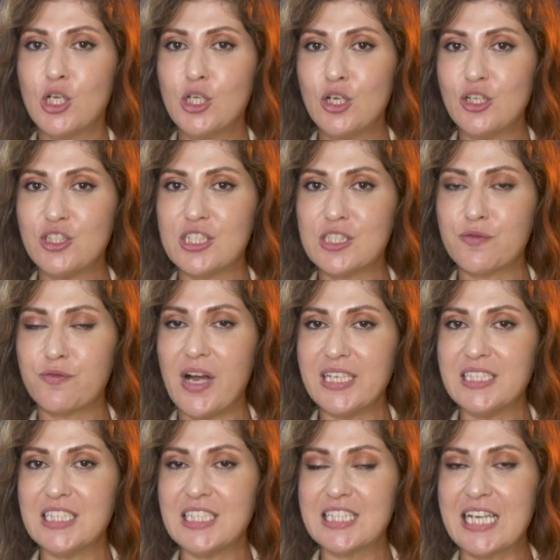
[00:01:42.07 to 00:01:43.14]
You'll just
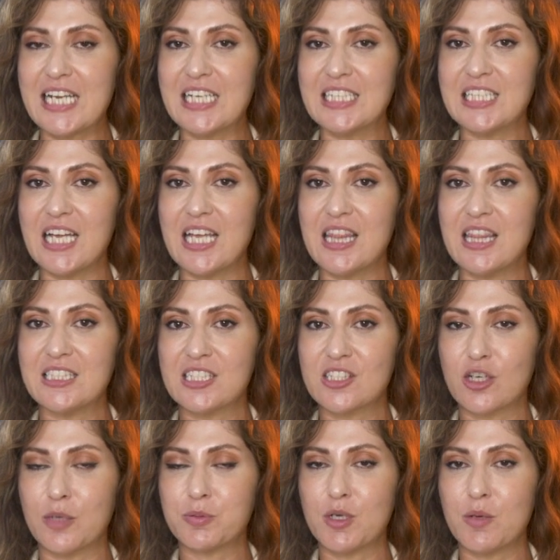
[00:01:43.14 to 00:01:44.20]
find it linked in the
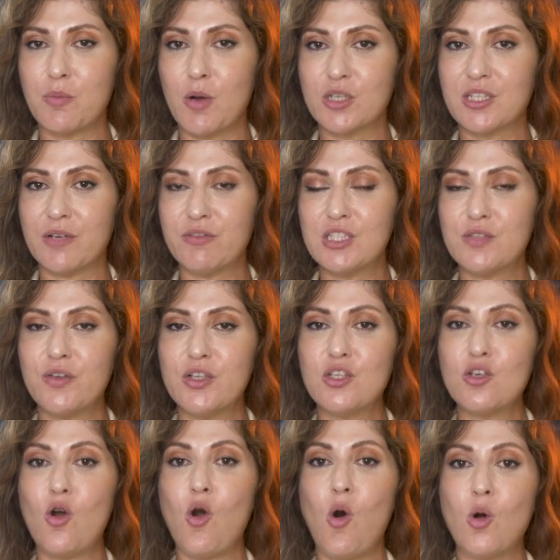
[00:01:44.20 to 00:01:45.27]
description box of this video.